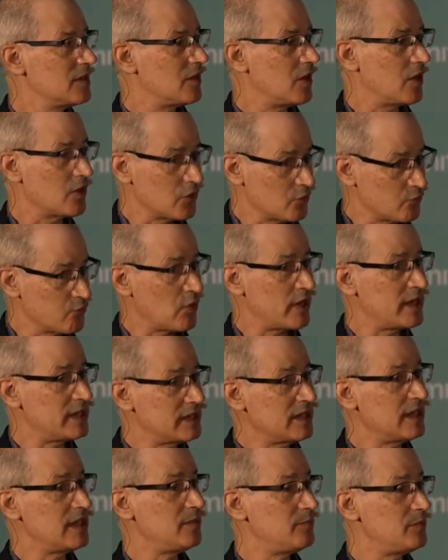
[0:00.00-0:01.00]
are the right
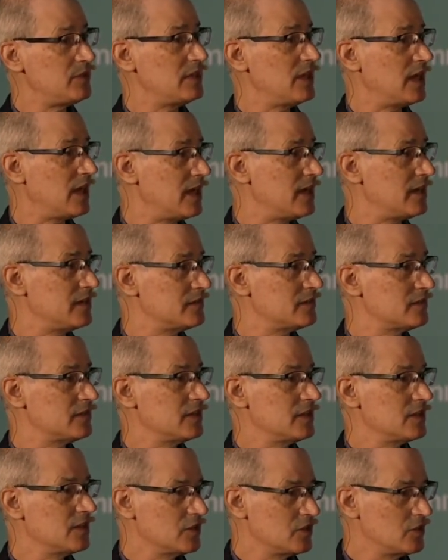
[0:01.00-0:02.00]
KPIs
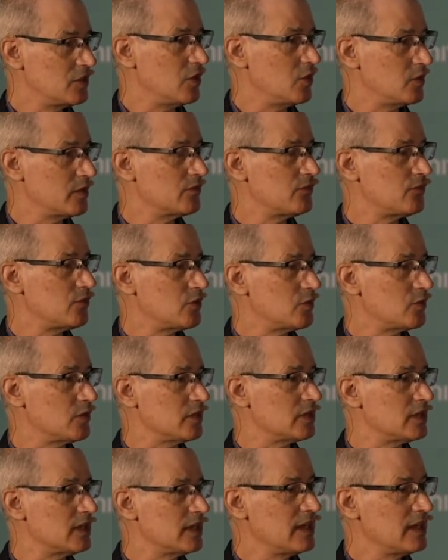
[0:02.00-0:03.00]
going forward.